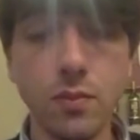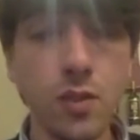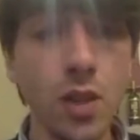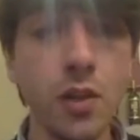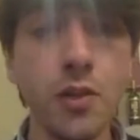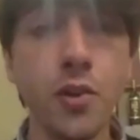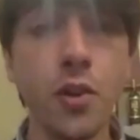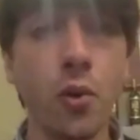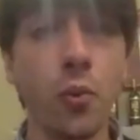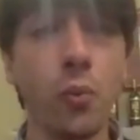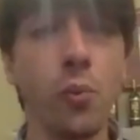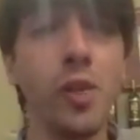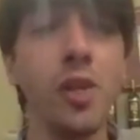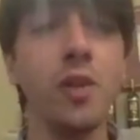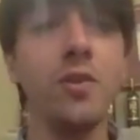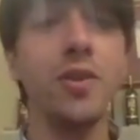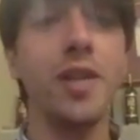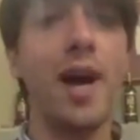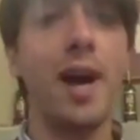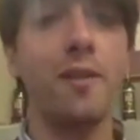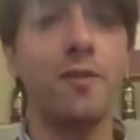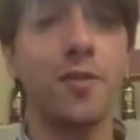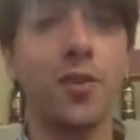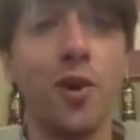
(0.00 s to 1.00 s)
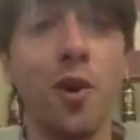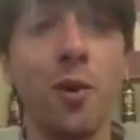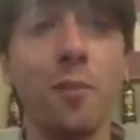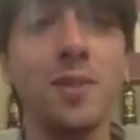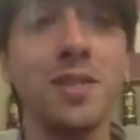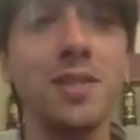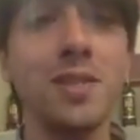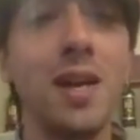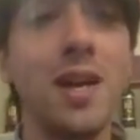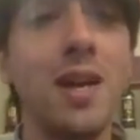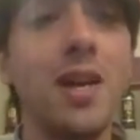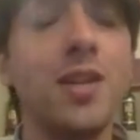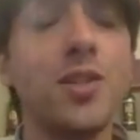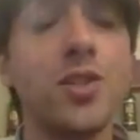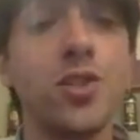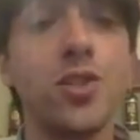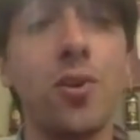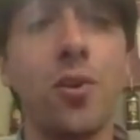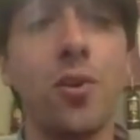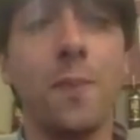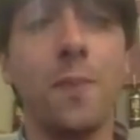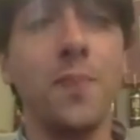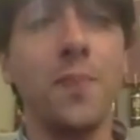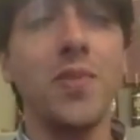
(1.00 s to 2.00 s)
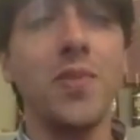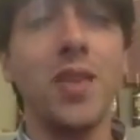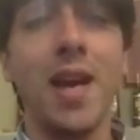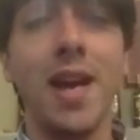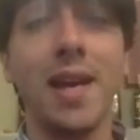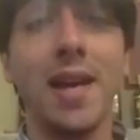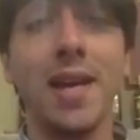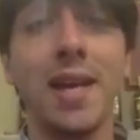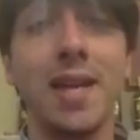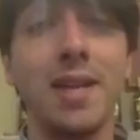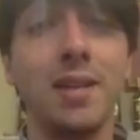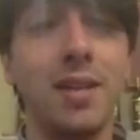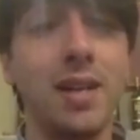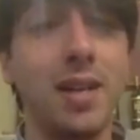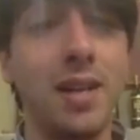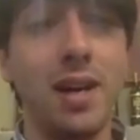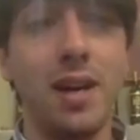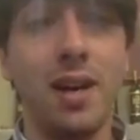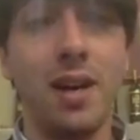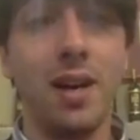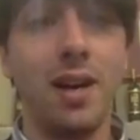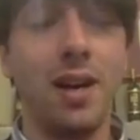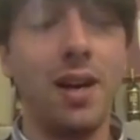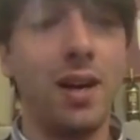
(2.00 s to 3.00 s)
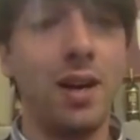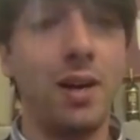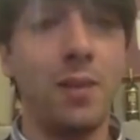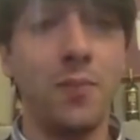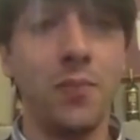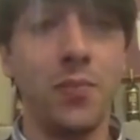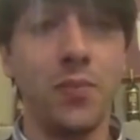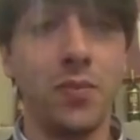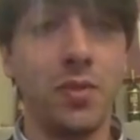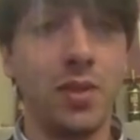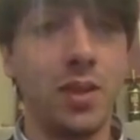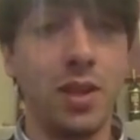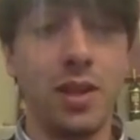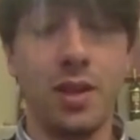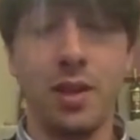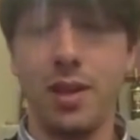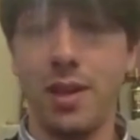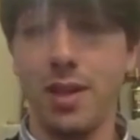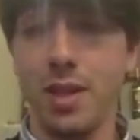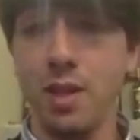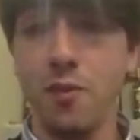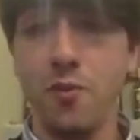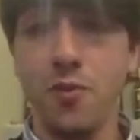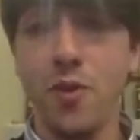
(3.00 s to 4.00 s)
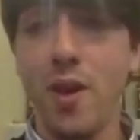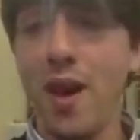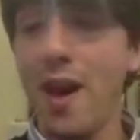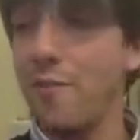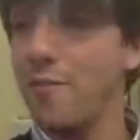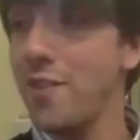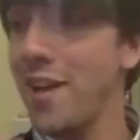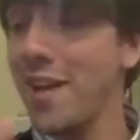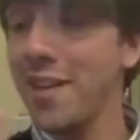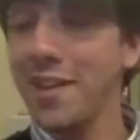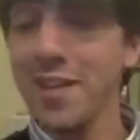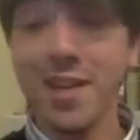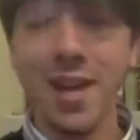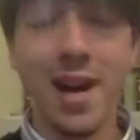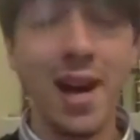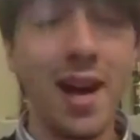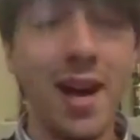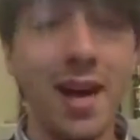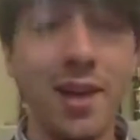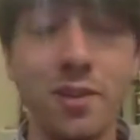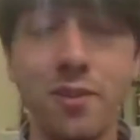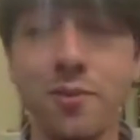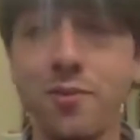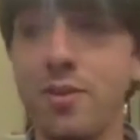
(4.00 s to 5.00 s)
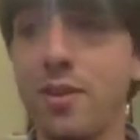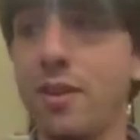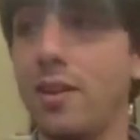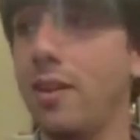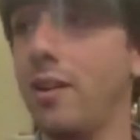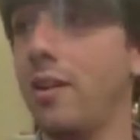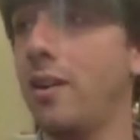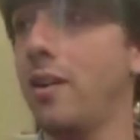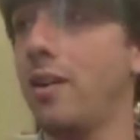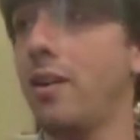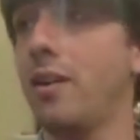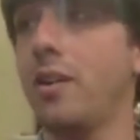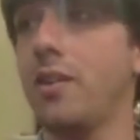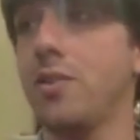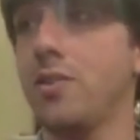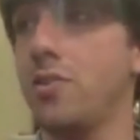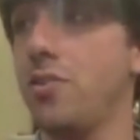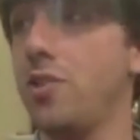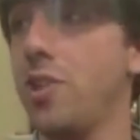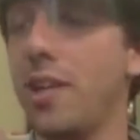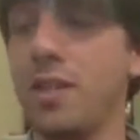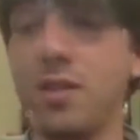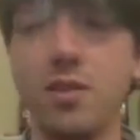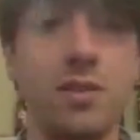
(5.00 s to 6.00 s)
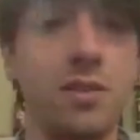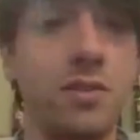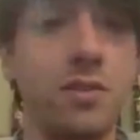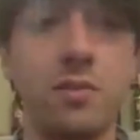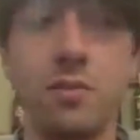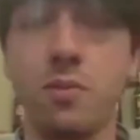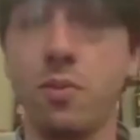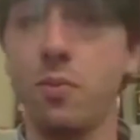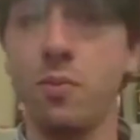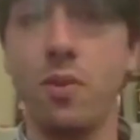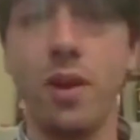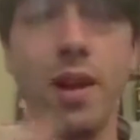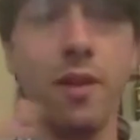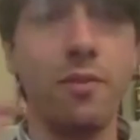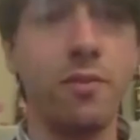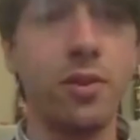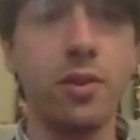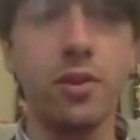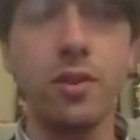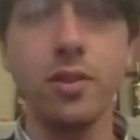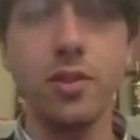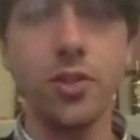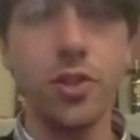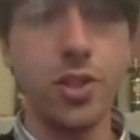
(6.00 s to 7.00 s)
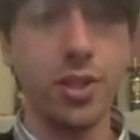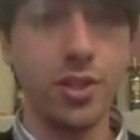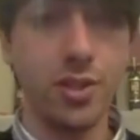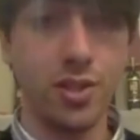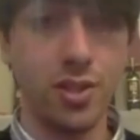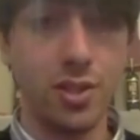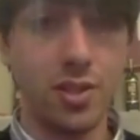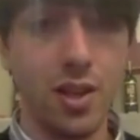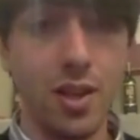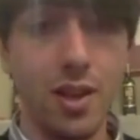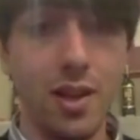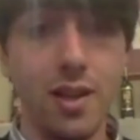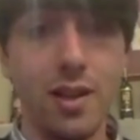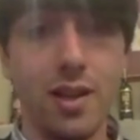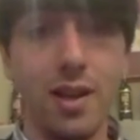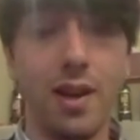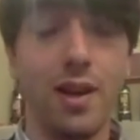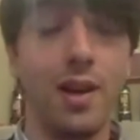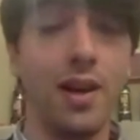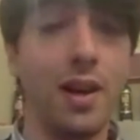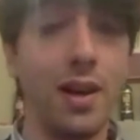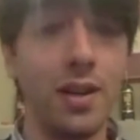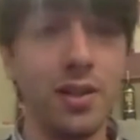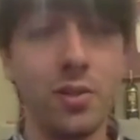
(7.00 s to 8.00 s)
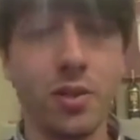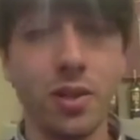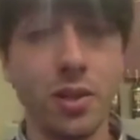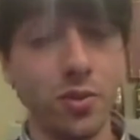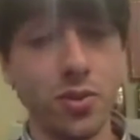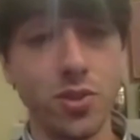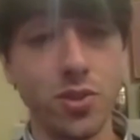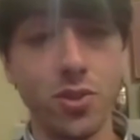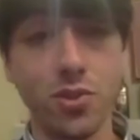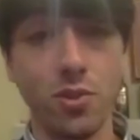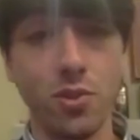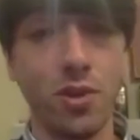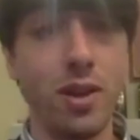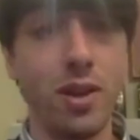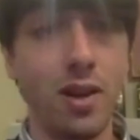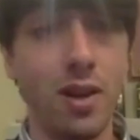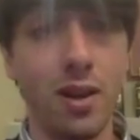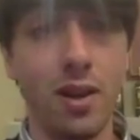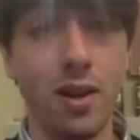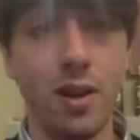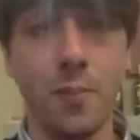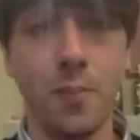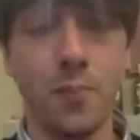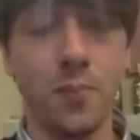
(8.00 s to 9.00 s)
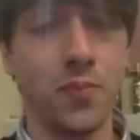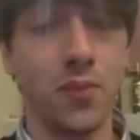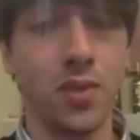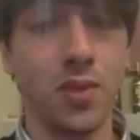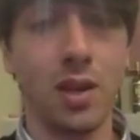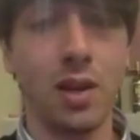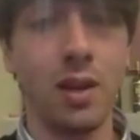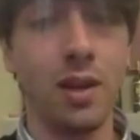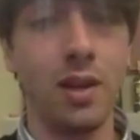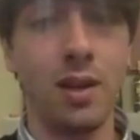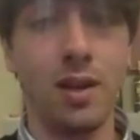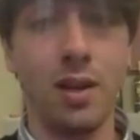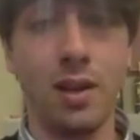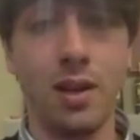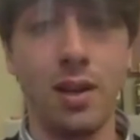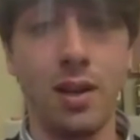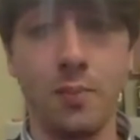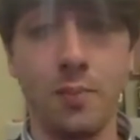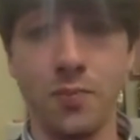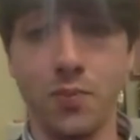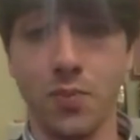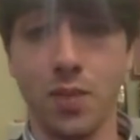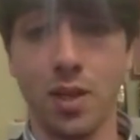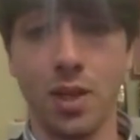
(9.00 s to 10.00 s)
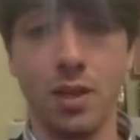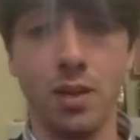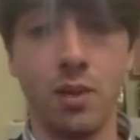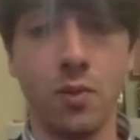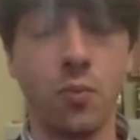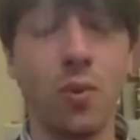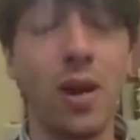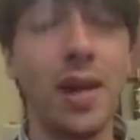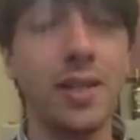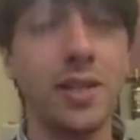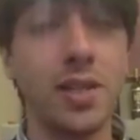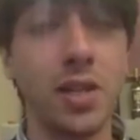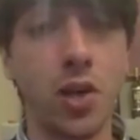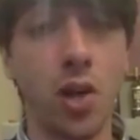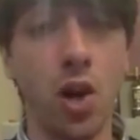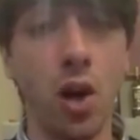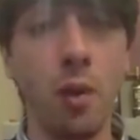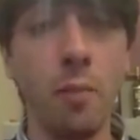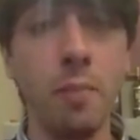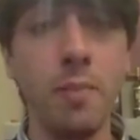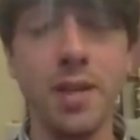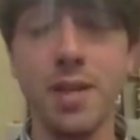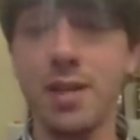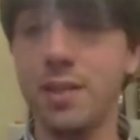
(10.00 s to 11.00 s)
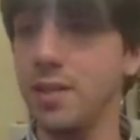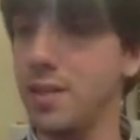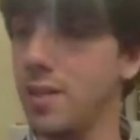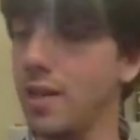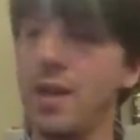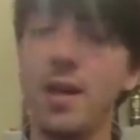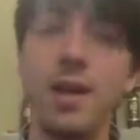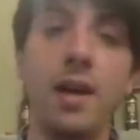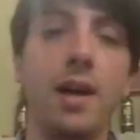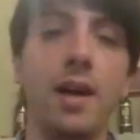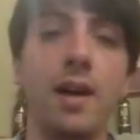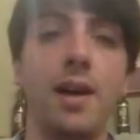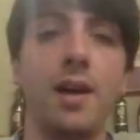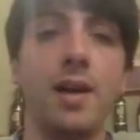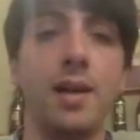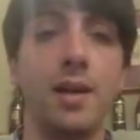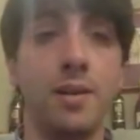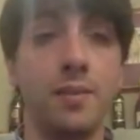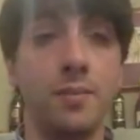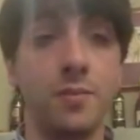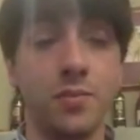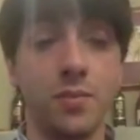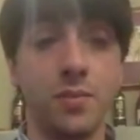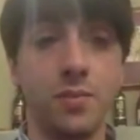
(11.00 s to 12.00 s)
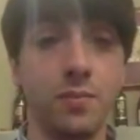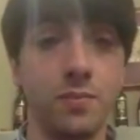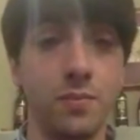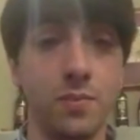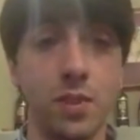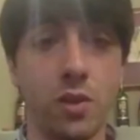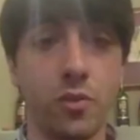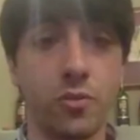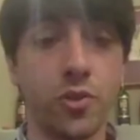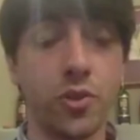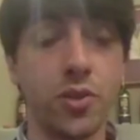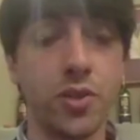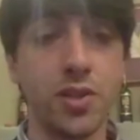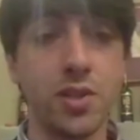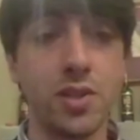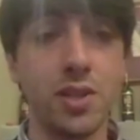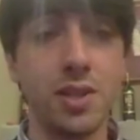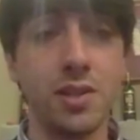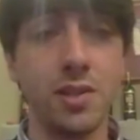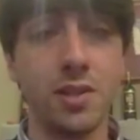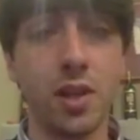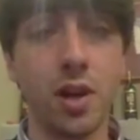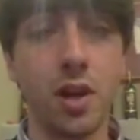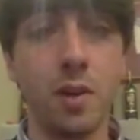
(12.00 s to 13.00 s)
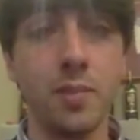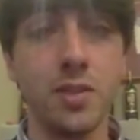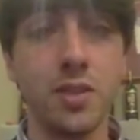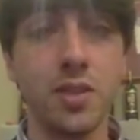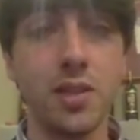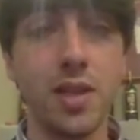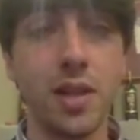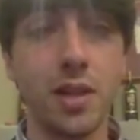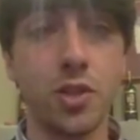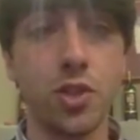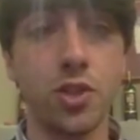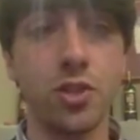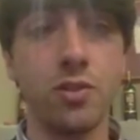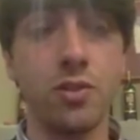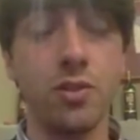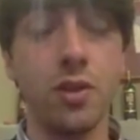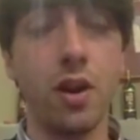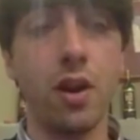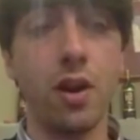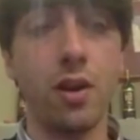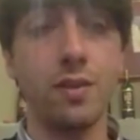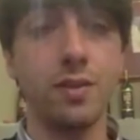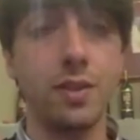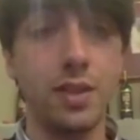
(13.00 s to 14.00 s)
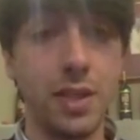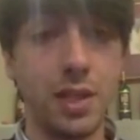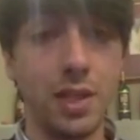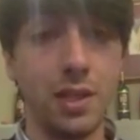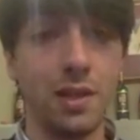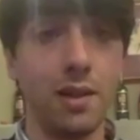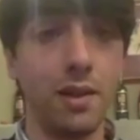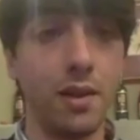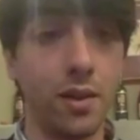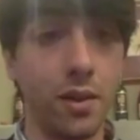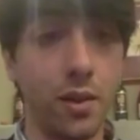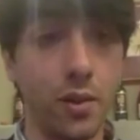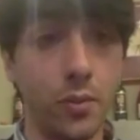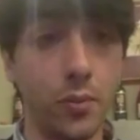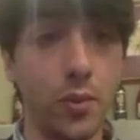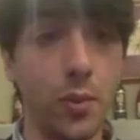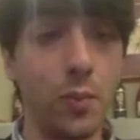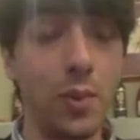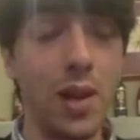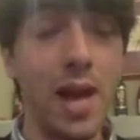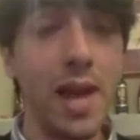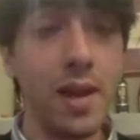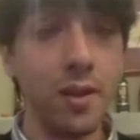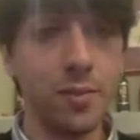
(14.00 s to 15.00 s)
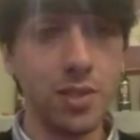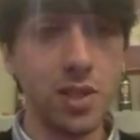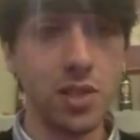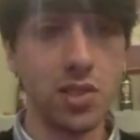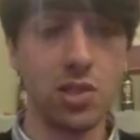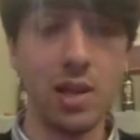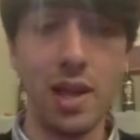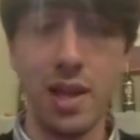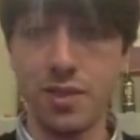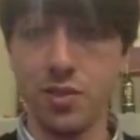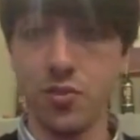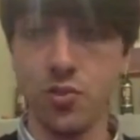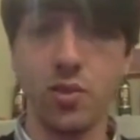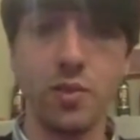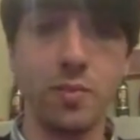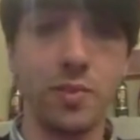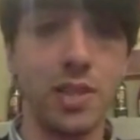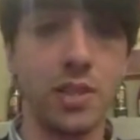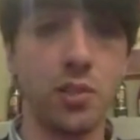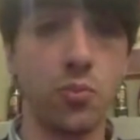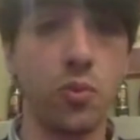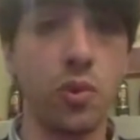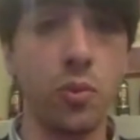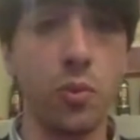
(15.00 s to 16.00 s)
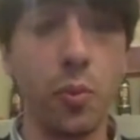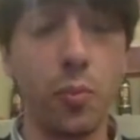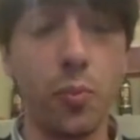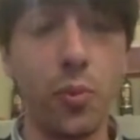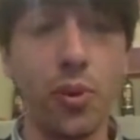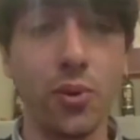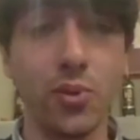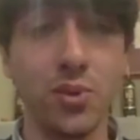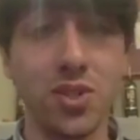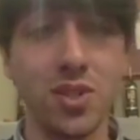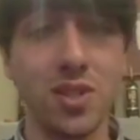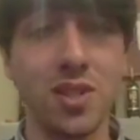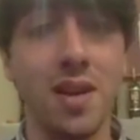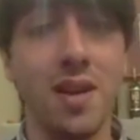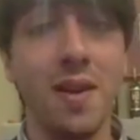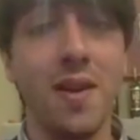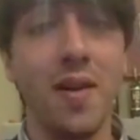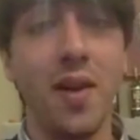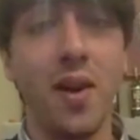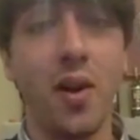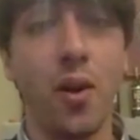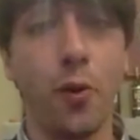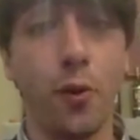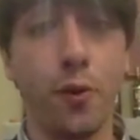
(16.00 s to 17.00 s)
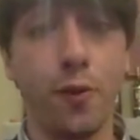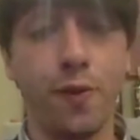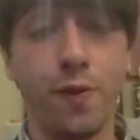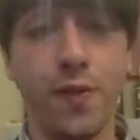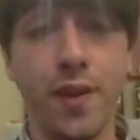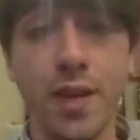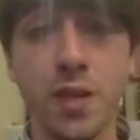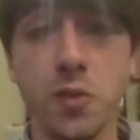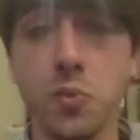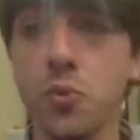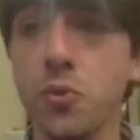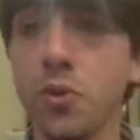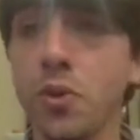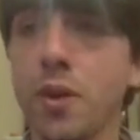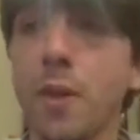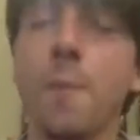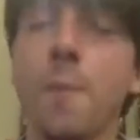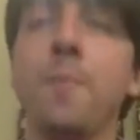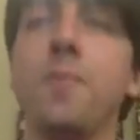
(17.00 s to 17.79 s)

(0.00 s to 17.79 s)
No, we don't have comment. So again, um, uh, if you have any kind of uh, suggestion or whatever, just uh, you can also um, um, write a comment, um, of course, in the comment section of the uh, replay of this live stream that we will post on Facebook.